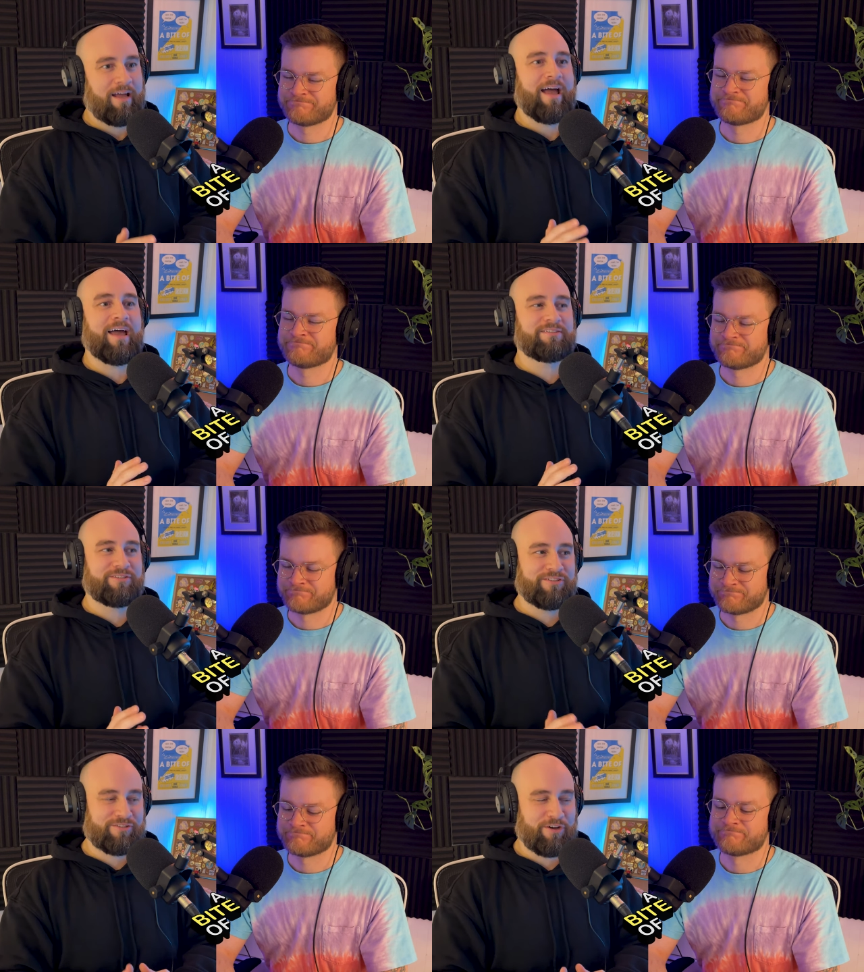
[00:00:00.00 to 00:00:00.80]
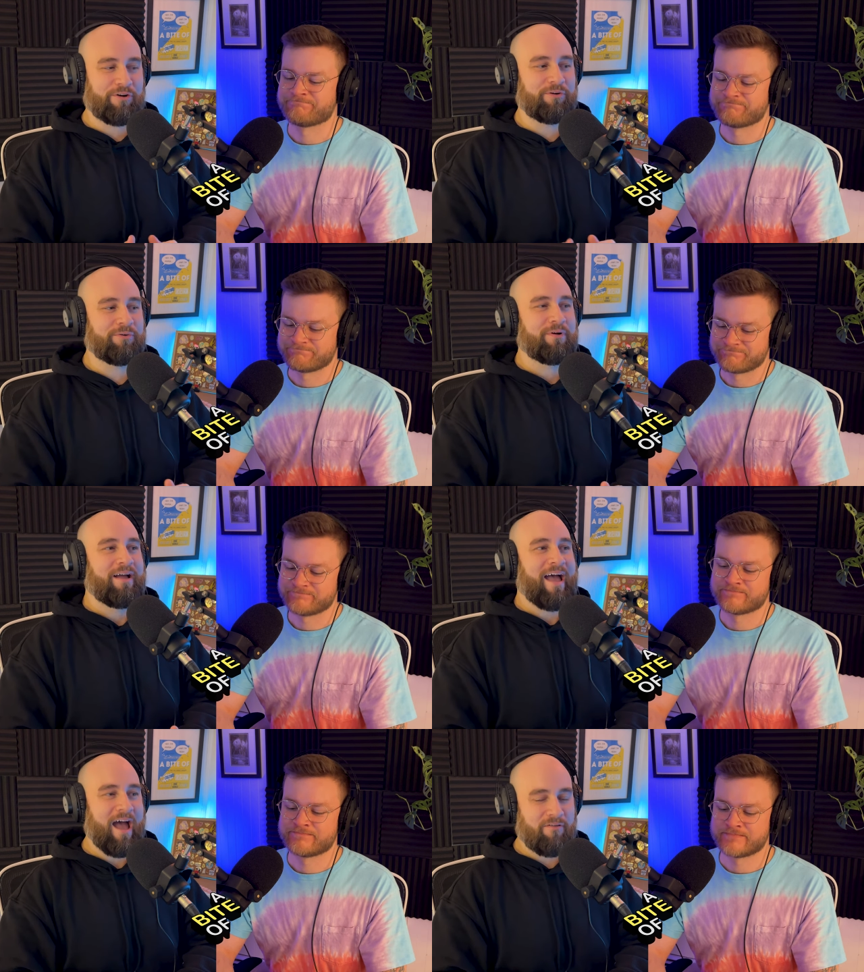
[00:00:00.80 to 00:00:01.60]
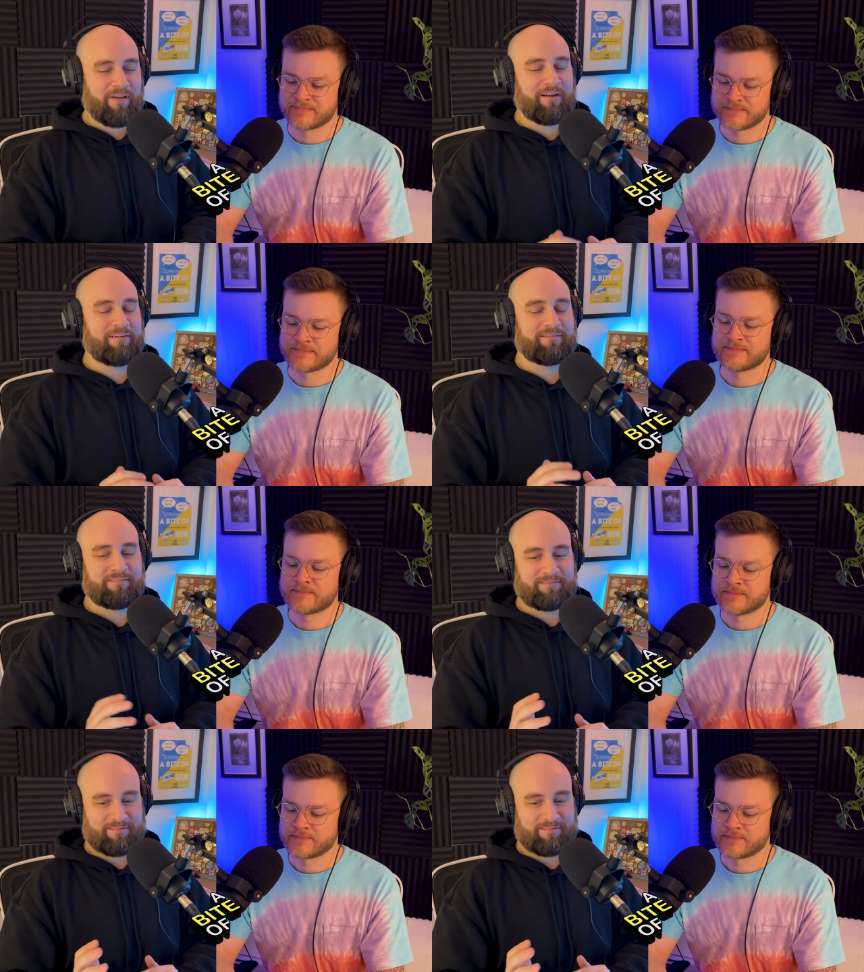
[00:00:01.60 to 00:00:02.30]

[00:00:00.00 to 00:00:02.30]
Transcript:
Speaker 1: And so having